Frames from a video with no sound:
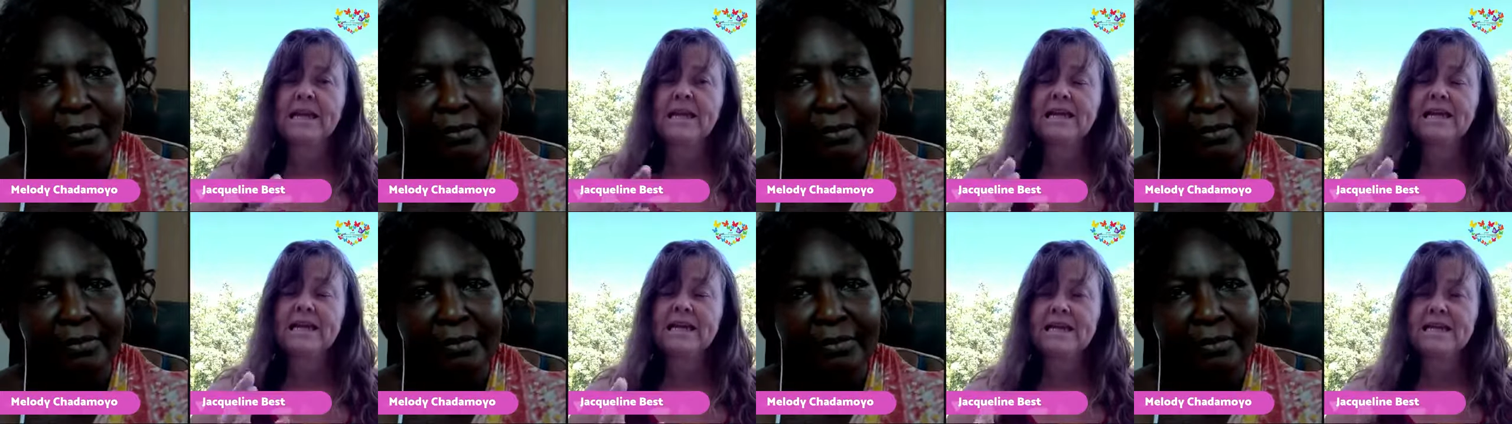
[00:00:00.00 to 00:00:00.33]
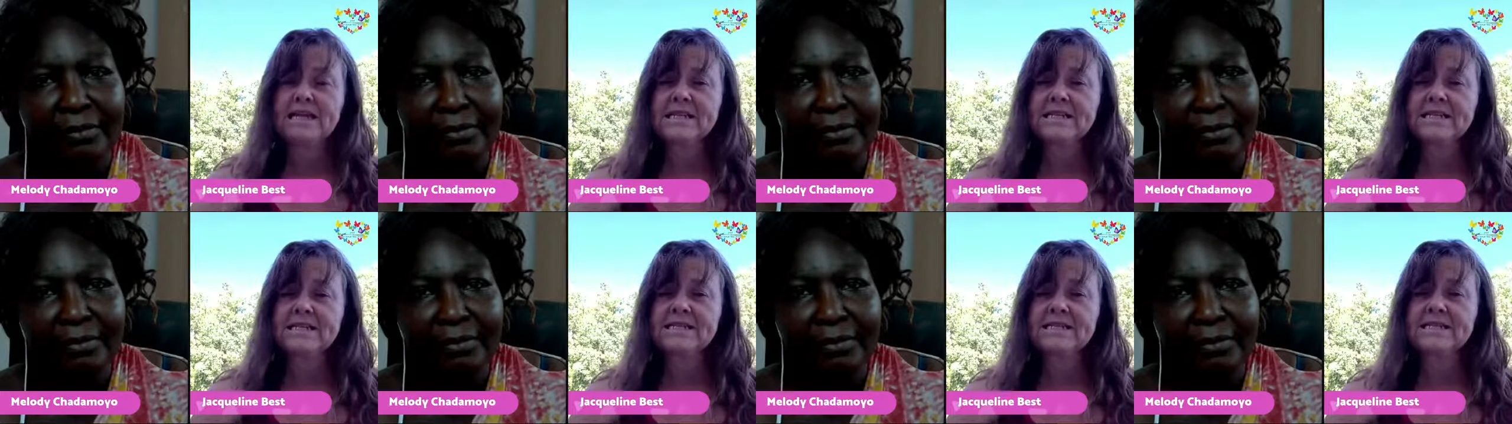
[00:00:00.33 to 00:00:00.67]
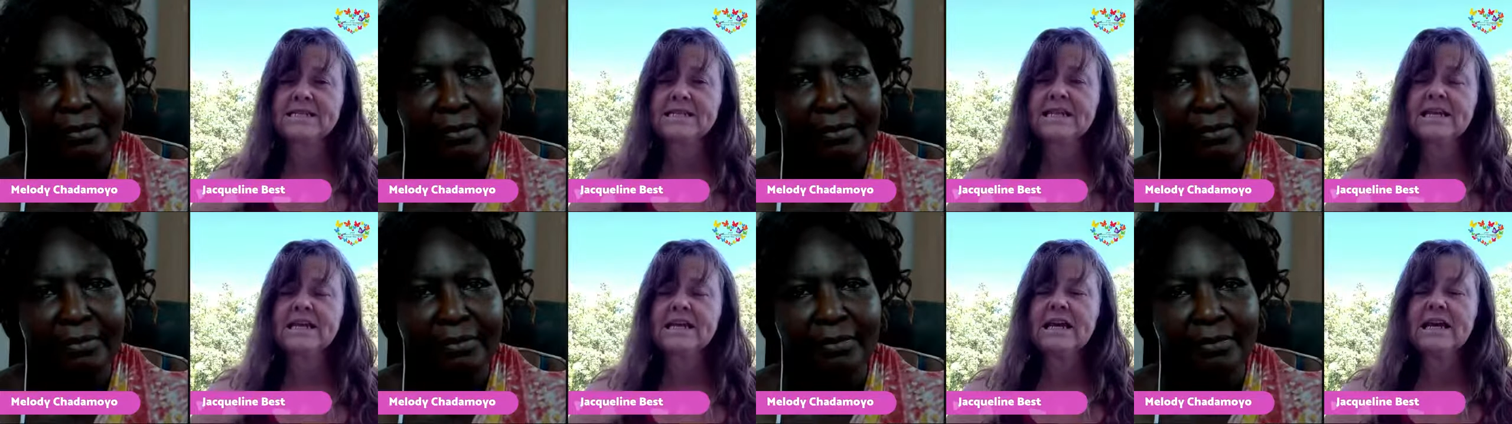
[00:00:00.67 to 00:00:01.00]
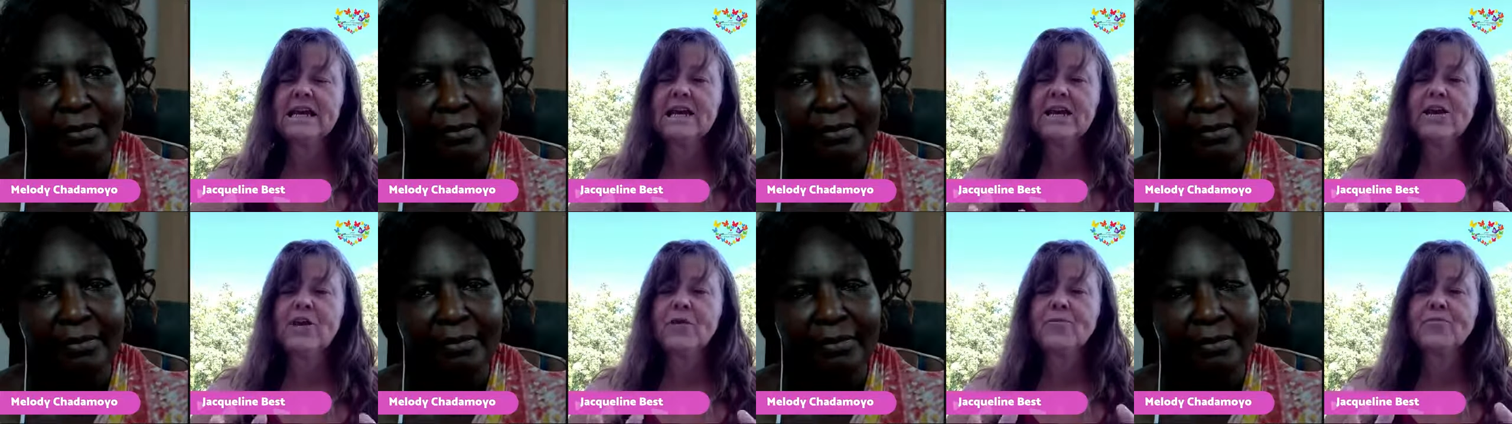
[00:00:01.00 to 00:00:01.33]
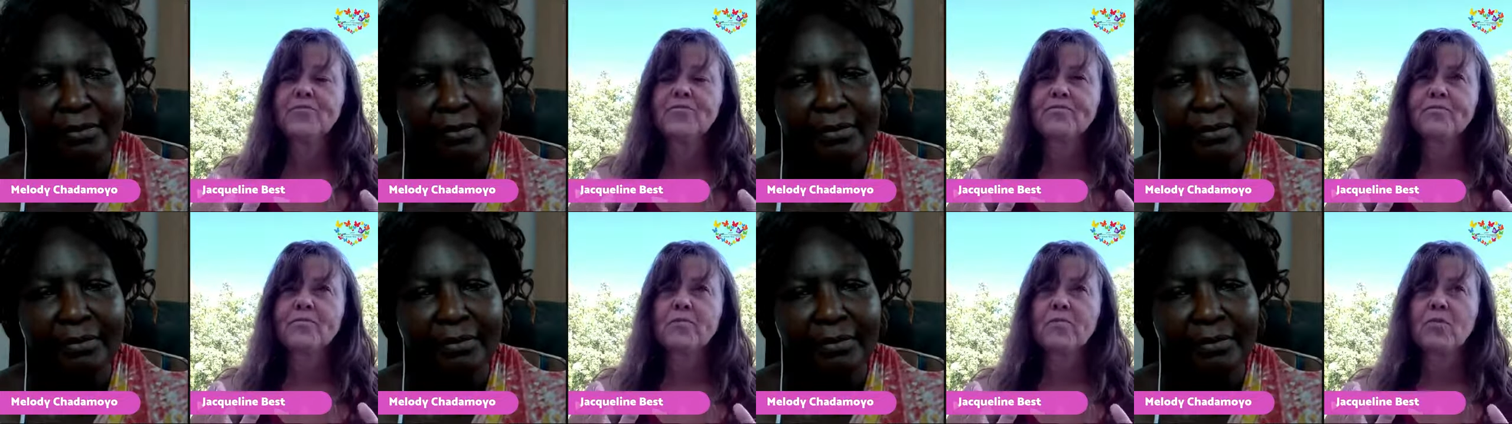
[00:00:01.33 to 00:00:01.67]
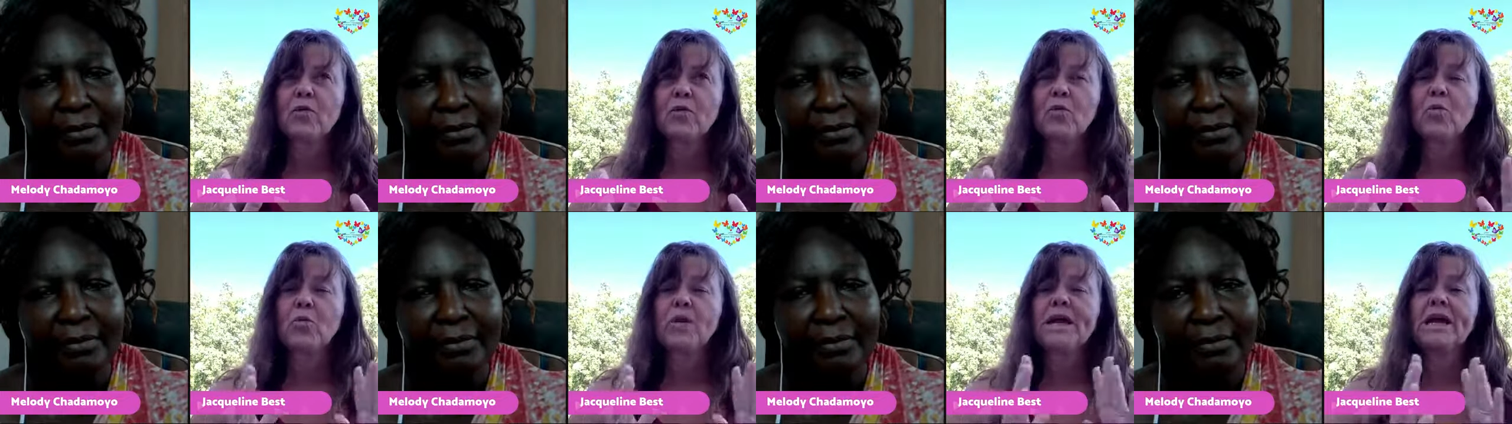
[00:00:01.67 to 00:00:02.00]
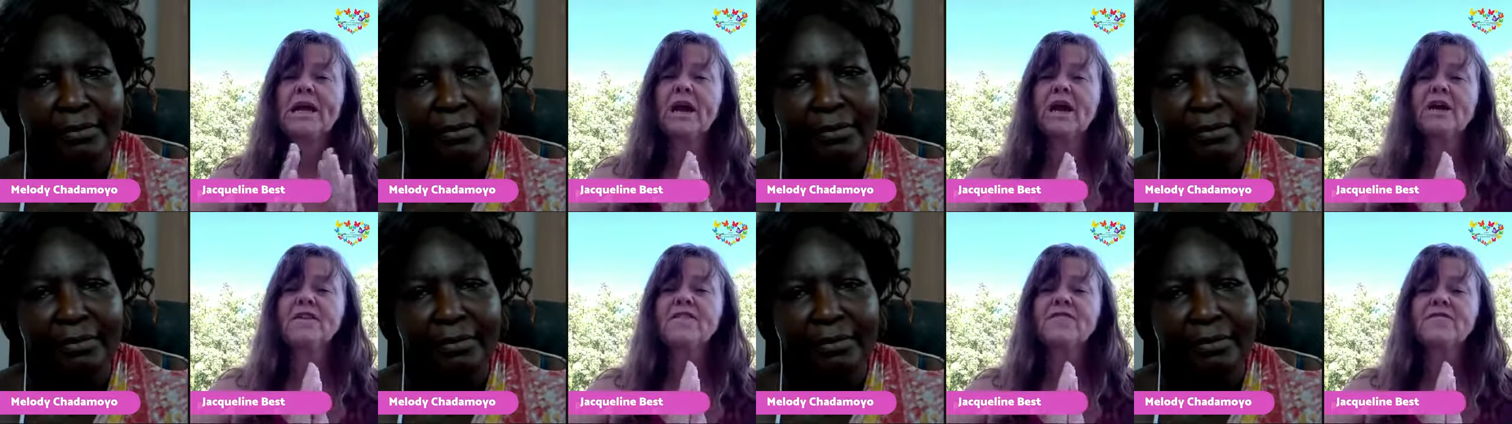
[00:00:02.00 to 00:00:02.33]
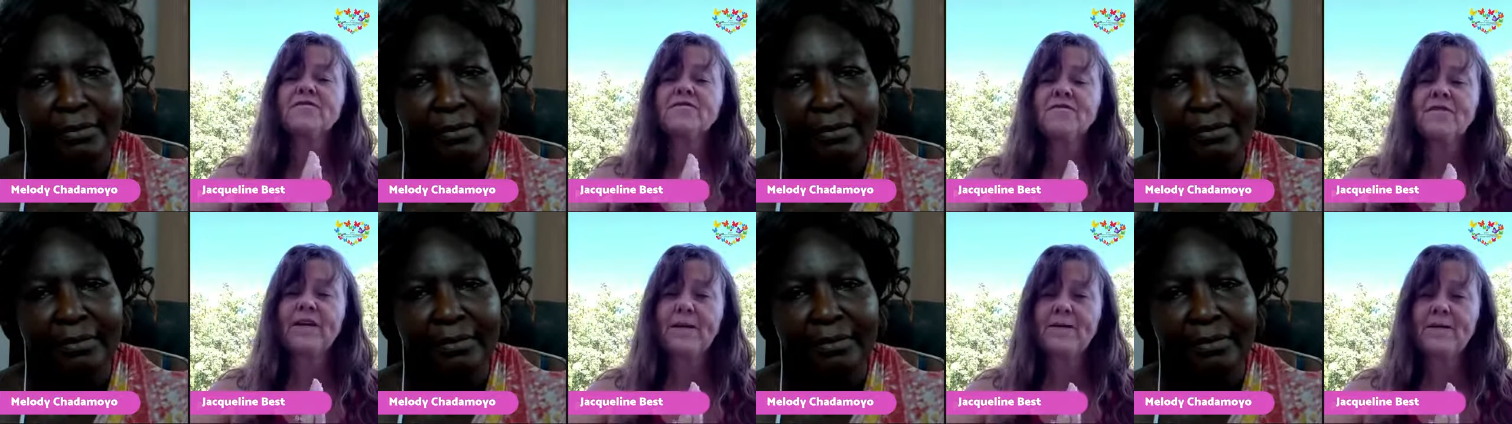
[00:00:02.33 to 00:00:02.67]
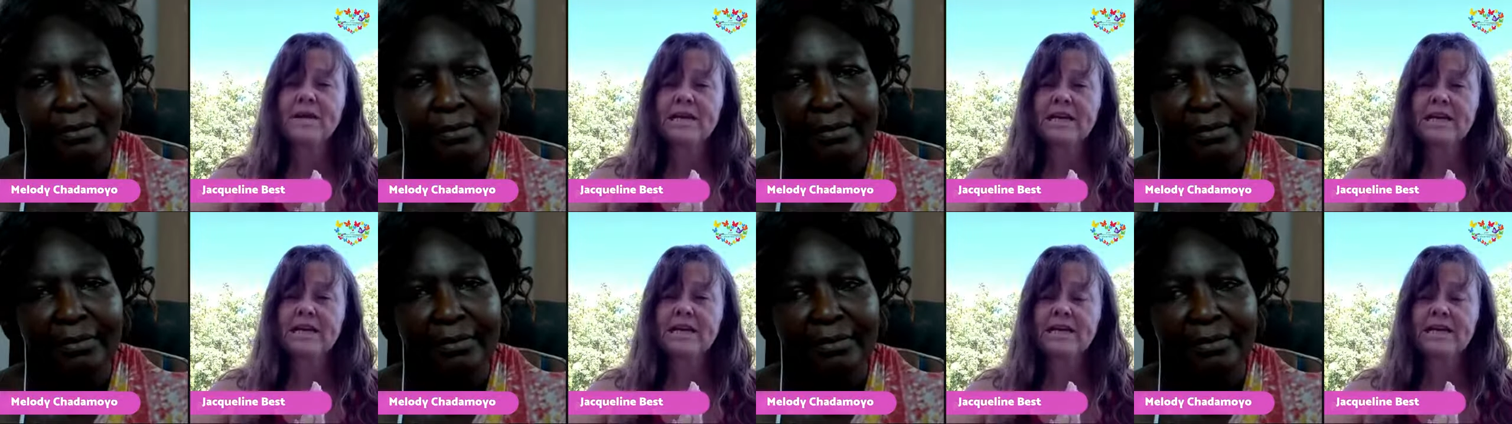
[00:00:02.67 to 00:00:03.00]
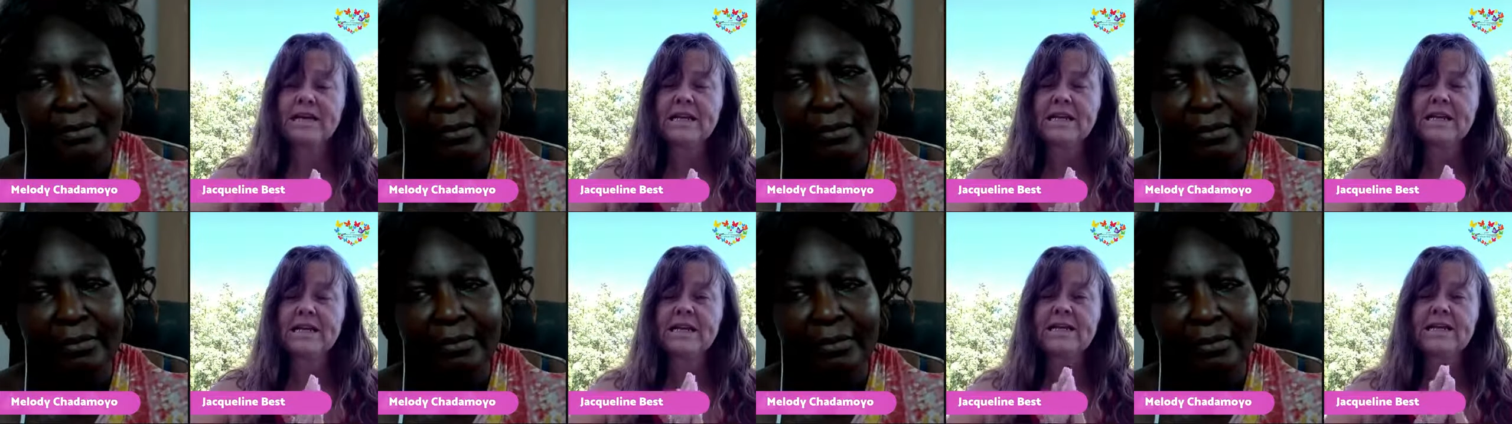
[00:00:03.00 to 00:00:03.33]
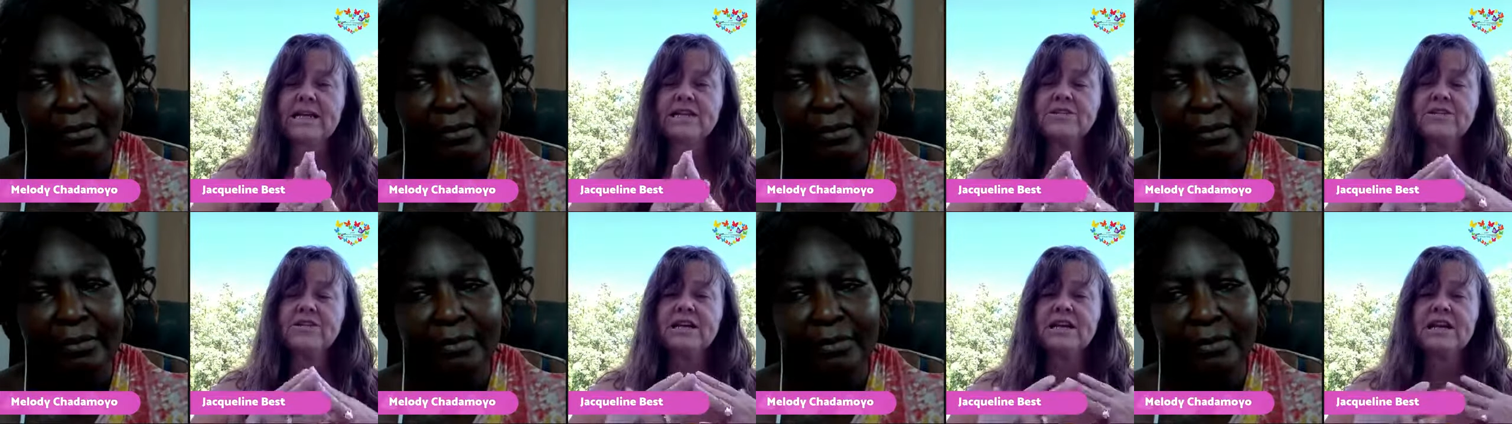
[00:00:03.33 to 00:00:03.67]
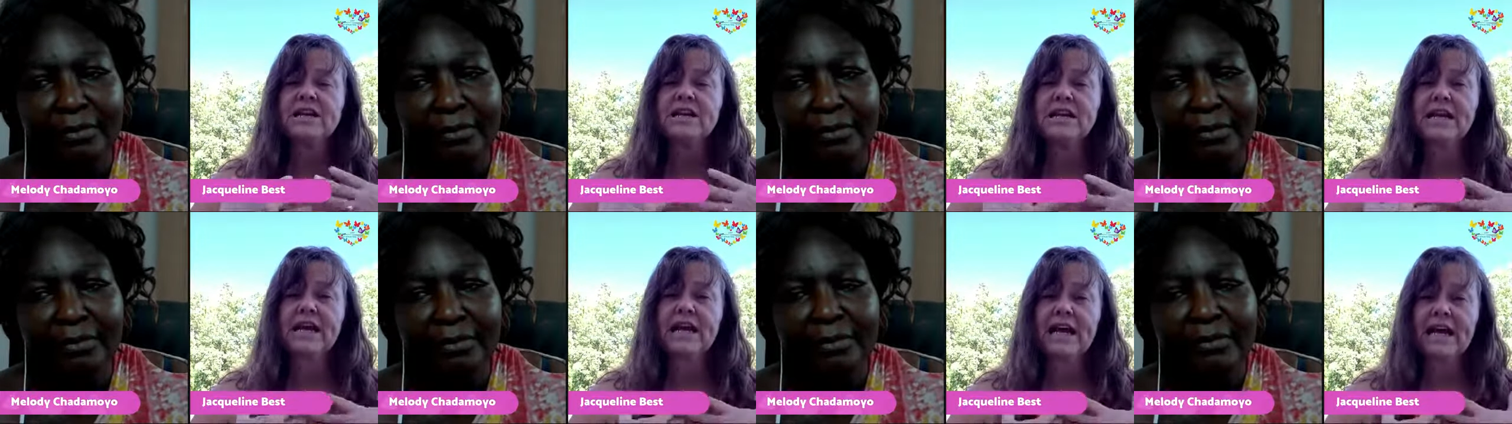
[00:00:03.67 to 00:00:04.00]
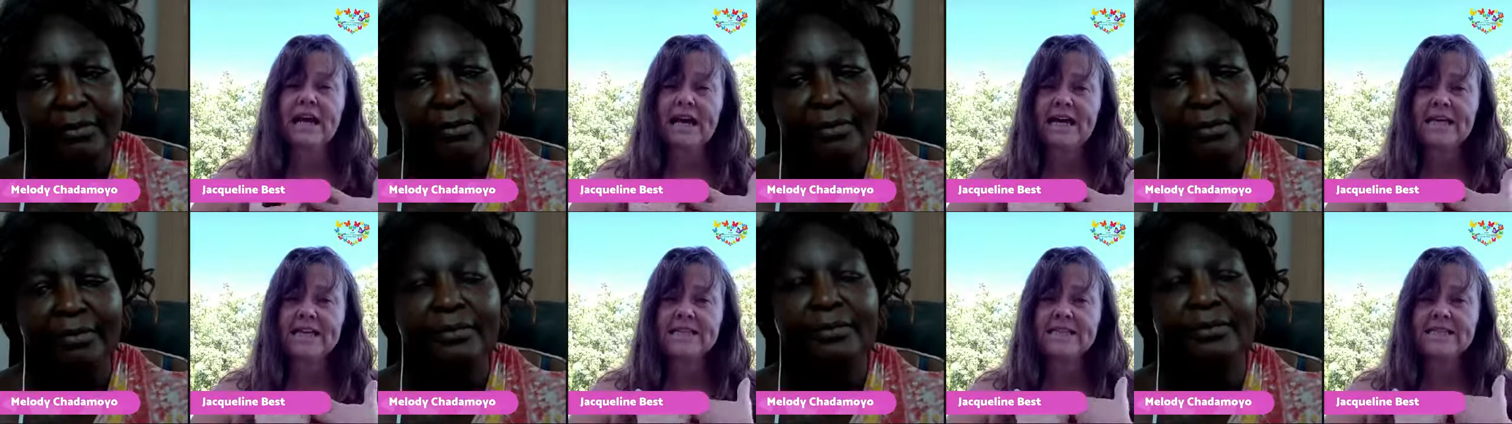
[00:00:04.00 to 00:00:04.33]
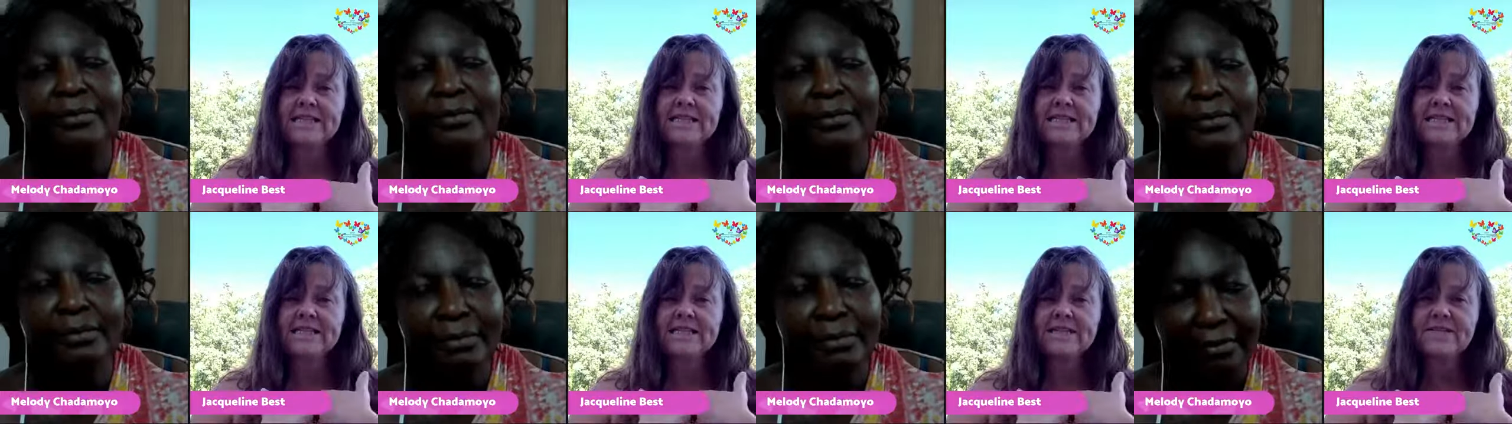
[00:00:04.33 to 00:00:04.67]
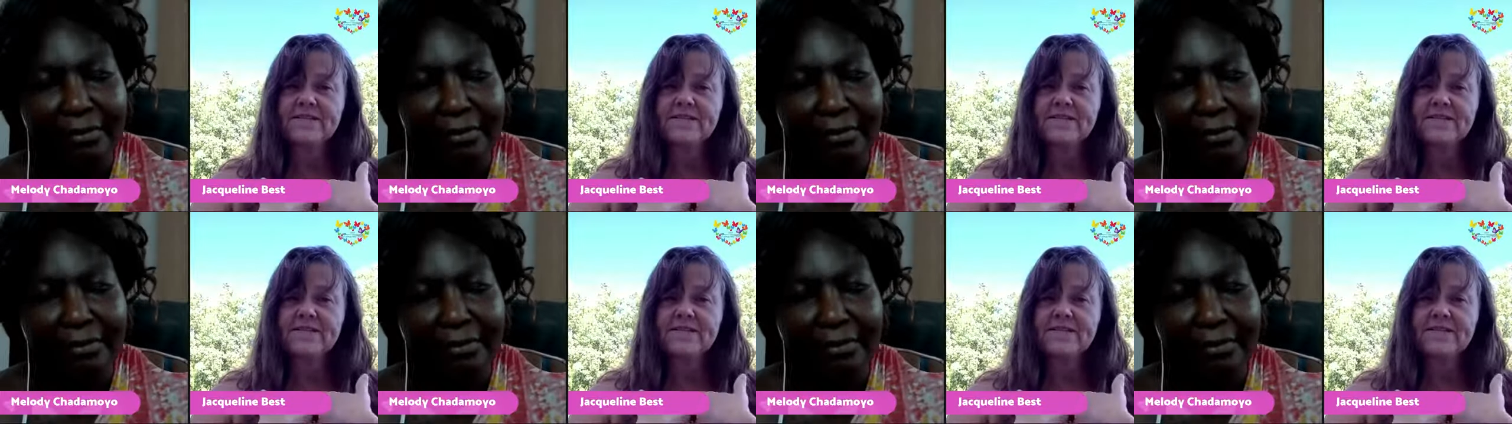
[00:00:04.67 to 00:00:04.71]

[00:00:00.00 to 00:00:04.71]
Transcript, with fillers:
Speaker 1: is we are feminine as mm-hmm.